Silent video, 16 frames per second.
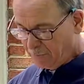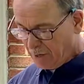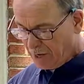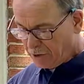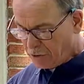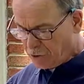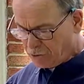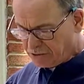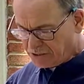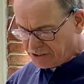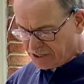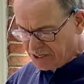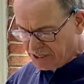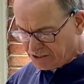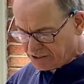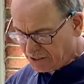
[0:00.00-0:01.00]
And you can
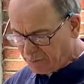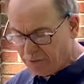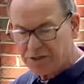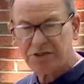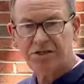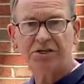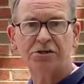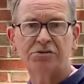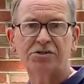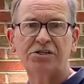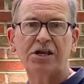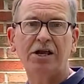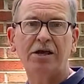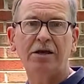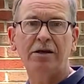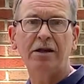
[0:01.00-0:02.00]
see some of the deer
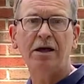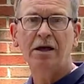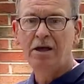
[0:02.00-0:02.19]
skin